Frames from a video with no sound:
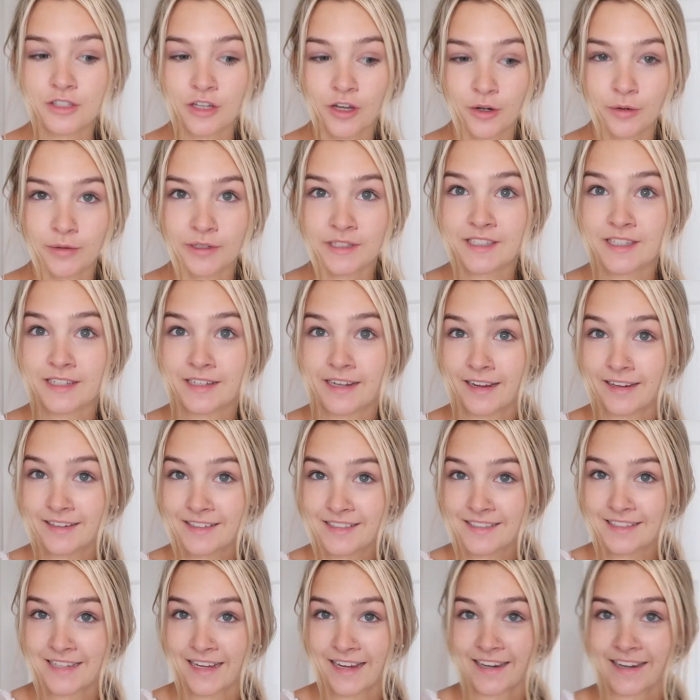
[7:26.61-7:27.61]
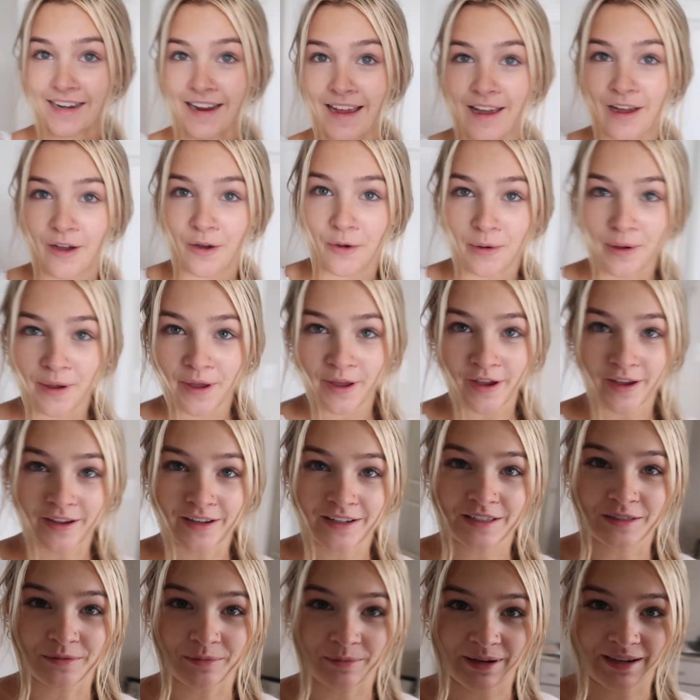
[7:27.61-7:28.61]
So it's the next day now
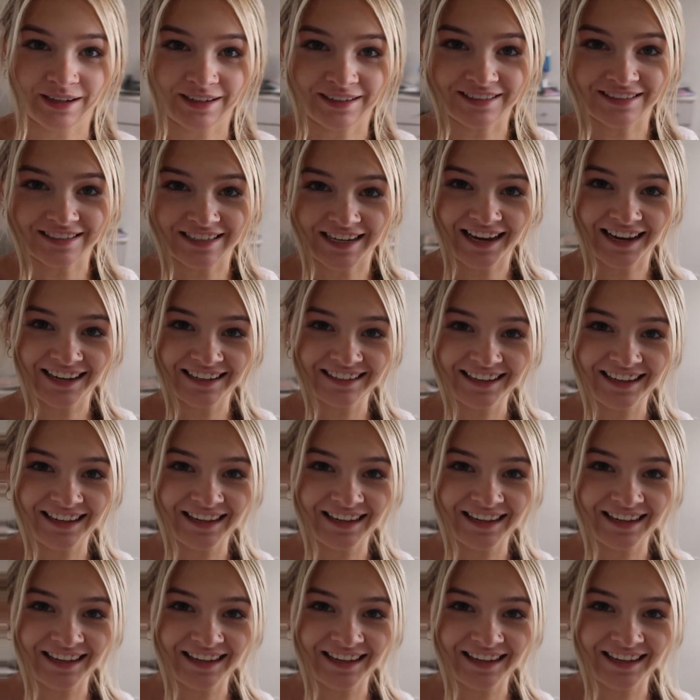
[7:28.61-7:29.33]
and my dad